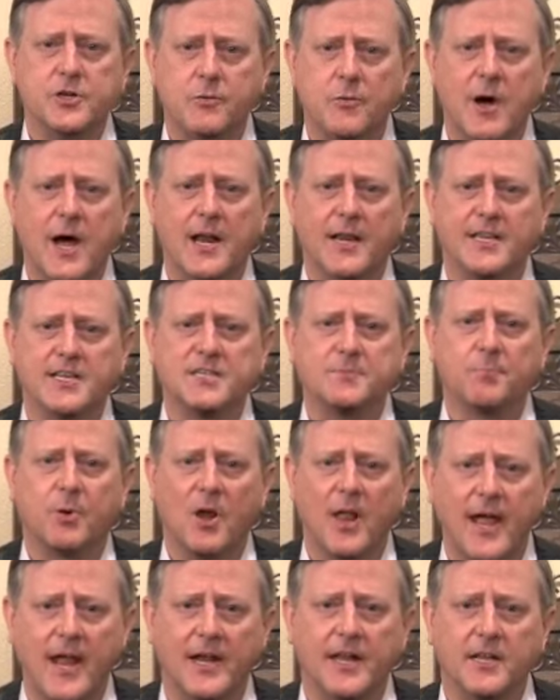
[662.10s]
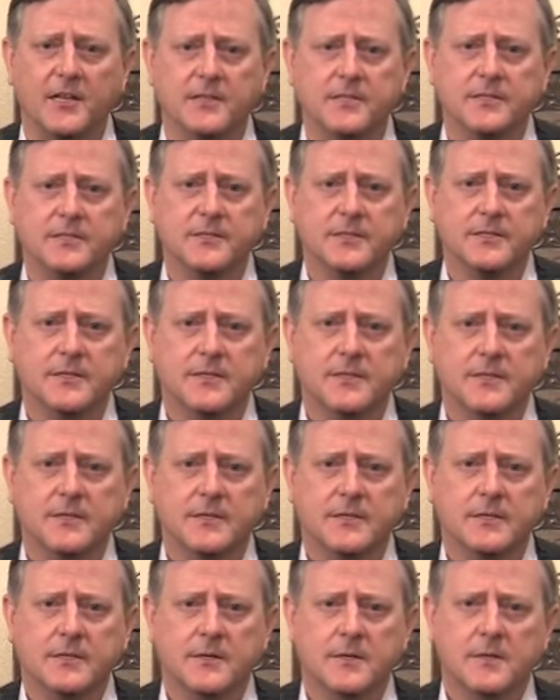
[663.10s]
you on this planet.
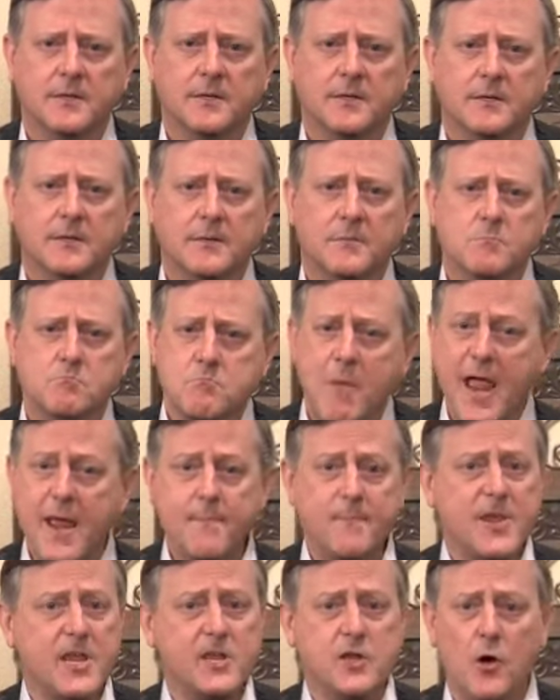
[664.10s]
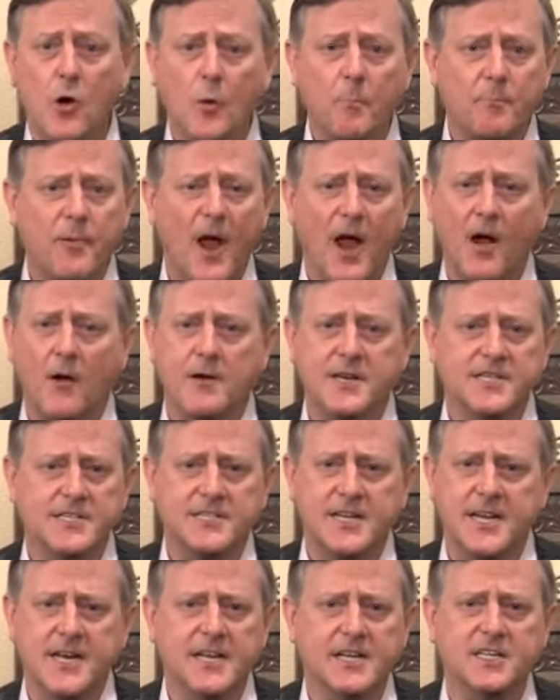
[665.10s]
Maybe your parents
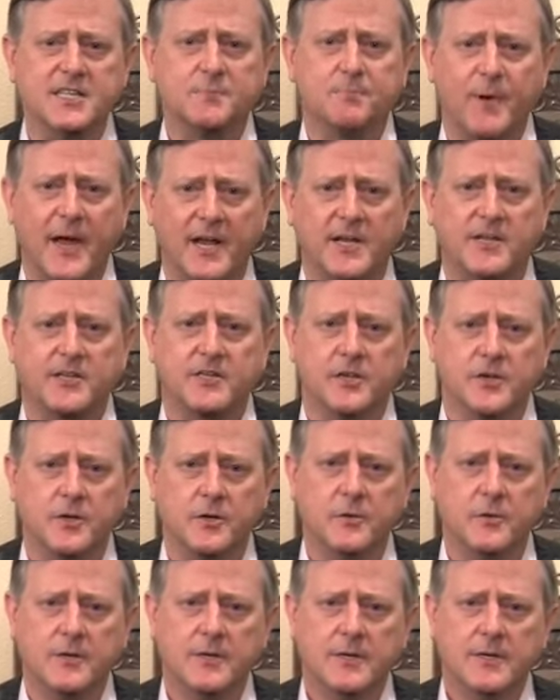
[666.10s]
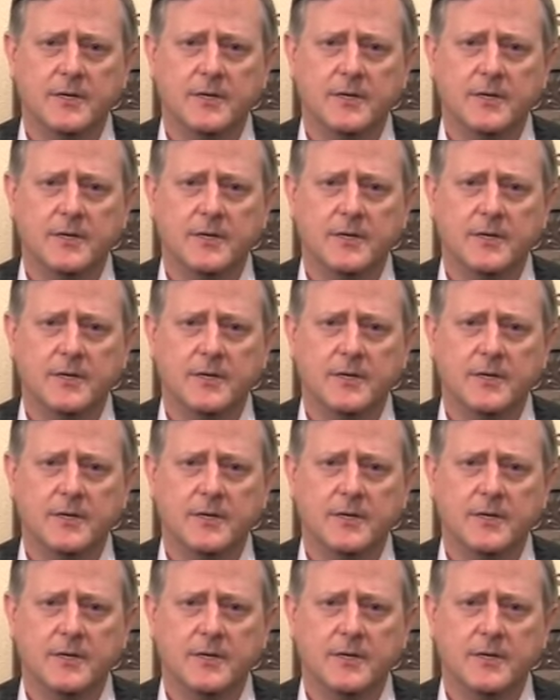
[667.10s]
didn't expect you,